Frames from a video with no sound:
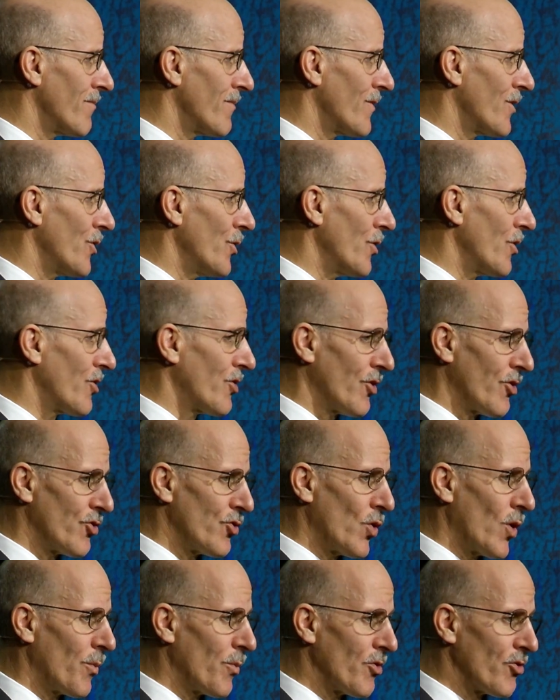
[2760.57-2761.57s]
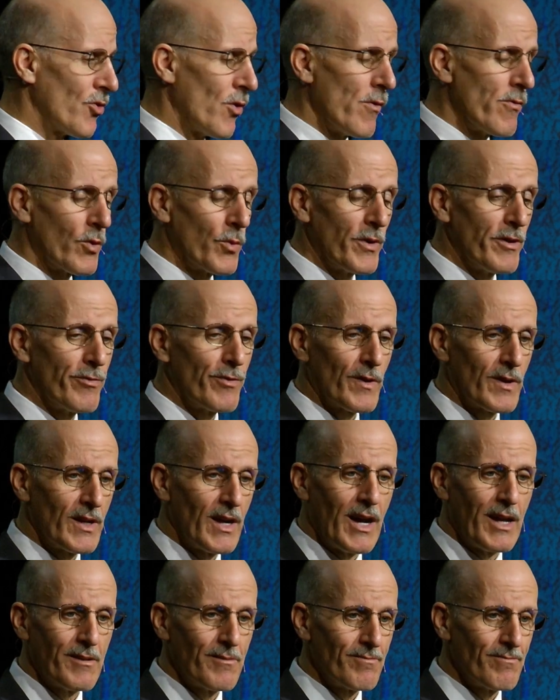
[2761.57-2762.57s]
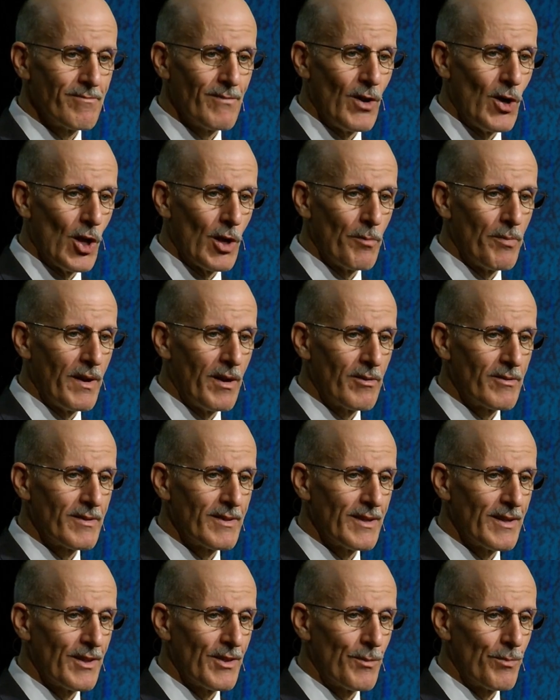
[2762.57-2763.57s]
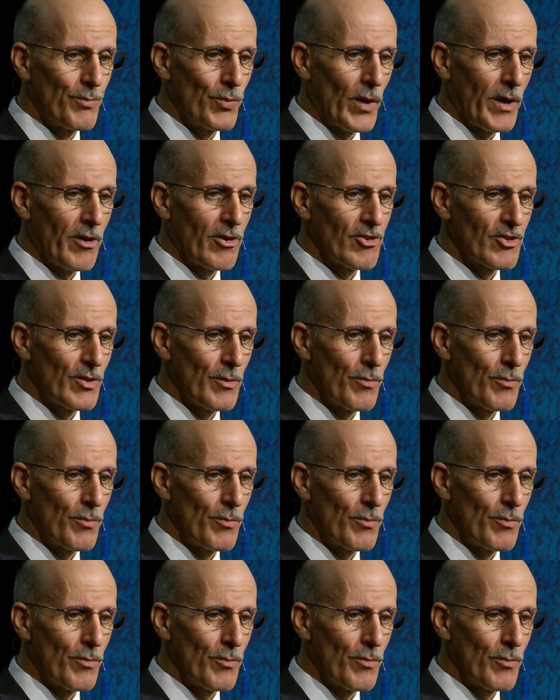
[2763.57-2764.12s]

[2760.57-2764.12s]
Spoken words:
As soon as the storm was over, we forgot all about the prayers and the